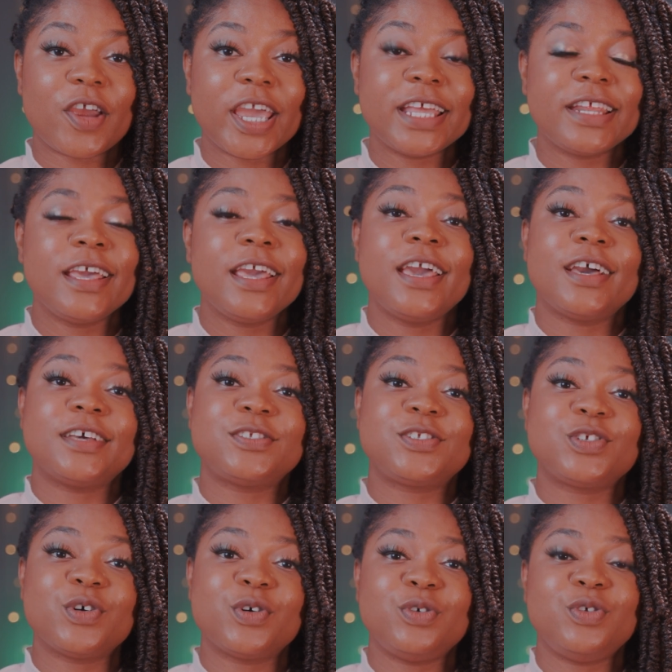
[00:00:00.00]
right, and
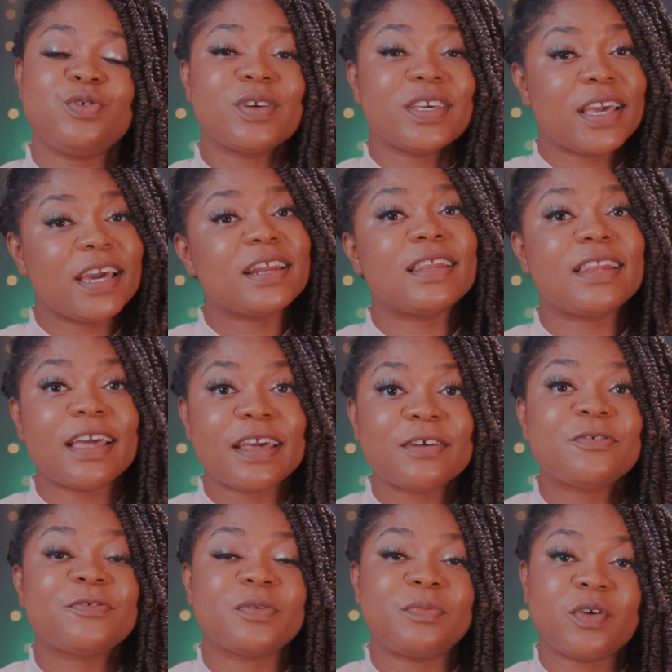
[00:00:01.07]
so you can get a letter
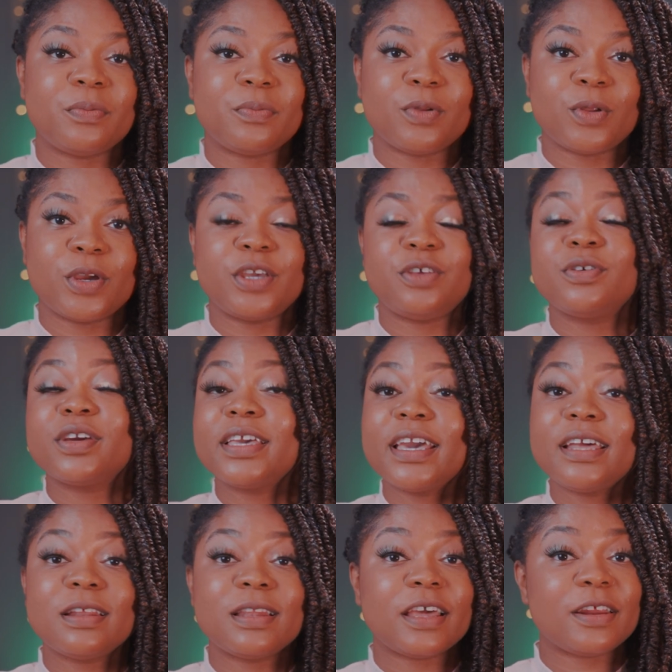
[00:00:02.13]
from your employer, you can
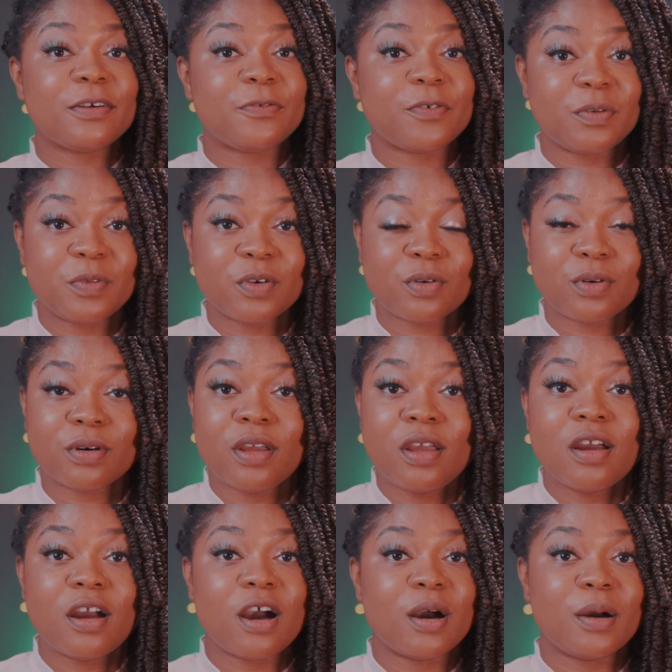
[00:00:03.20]
get a letter from your
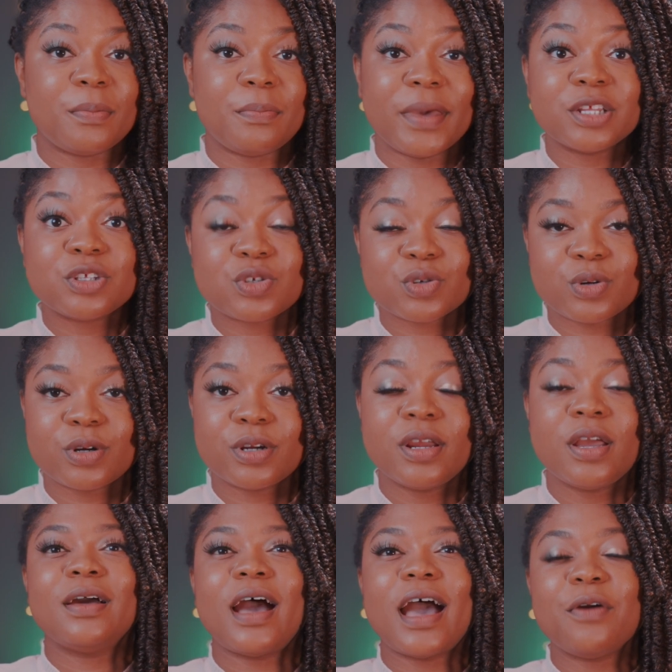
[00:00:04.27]
mentor.
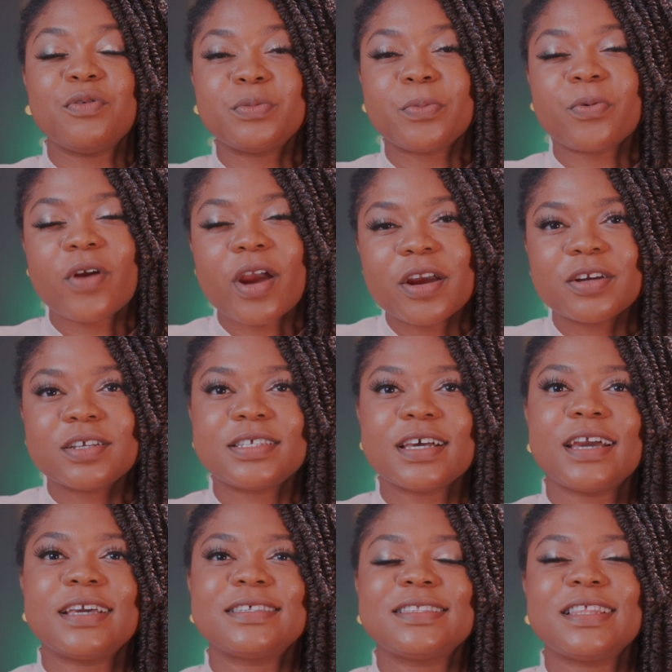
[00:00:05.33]
I would
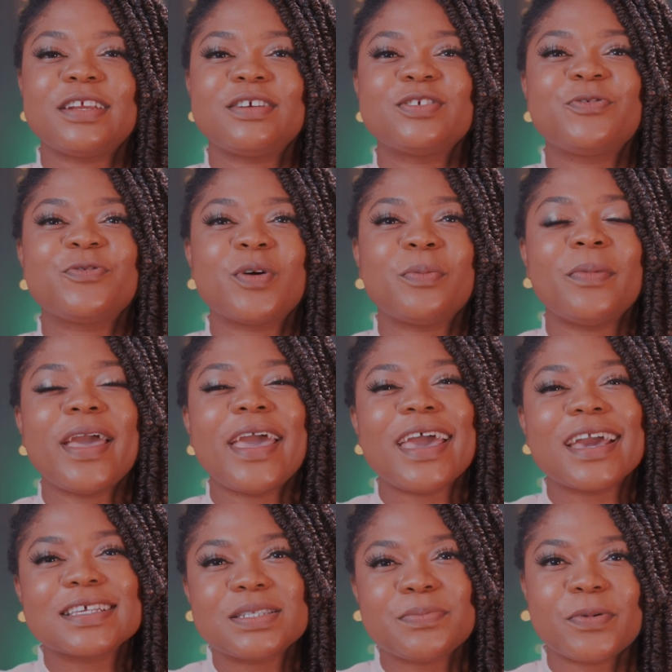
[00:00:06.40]
prioritize letters from
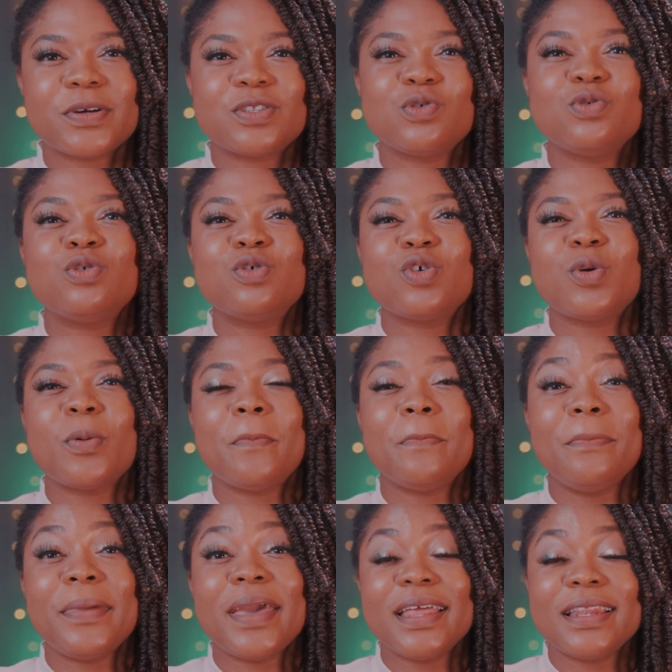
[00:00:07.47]
experts who know you
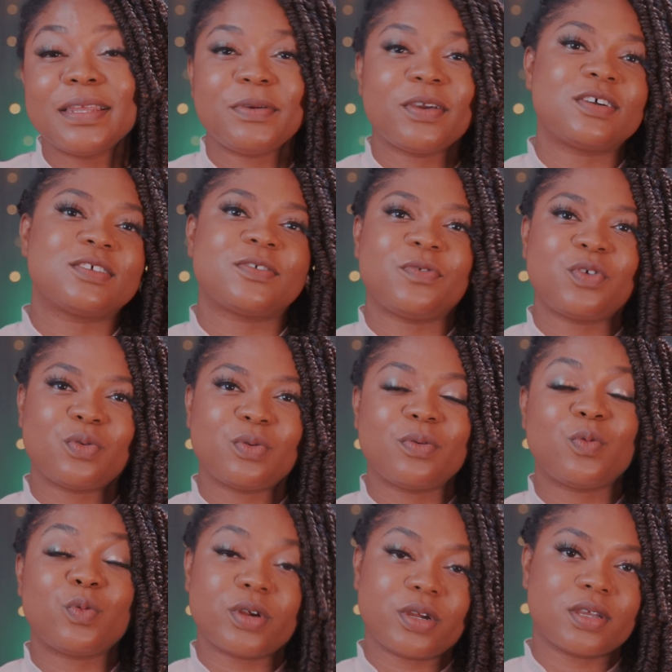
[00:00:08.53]
mainly because of your
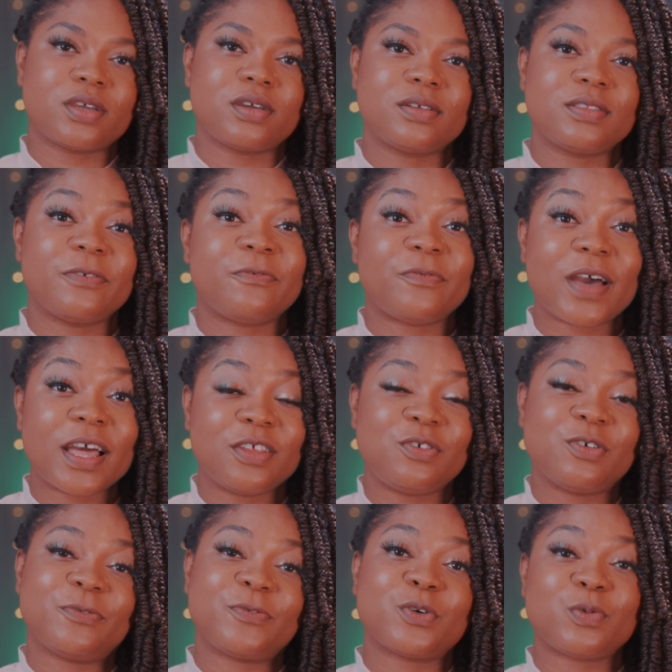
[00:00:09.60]
work, the
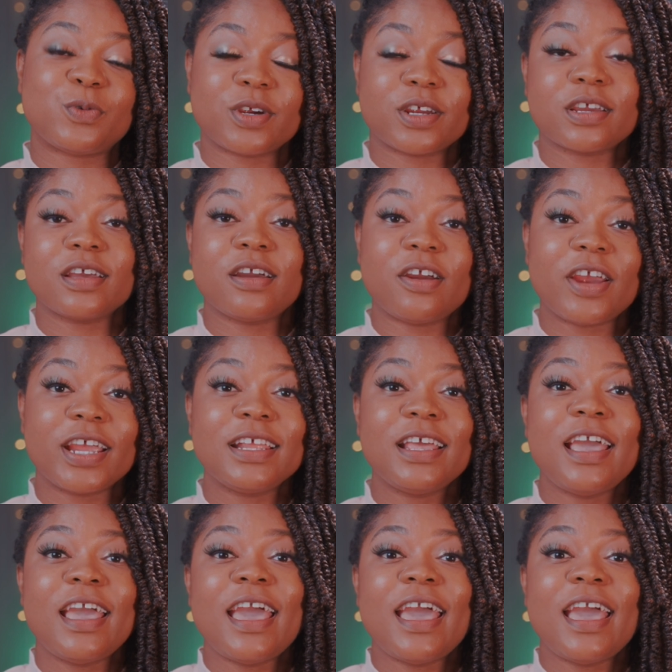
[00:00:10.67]
value of your work. All right,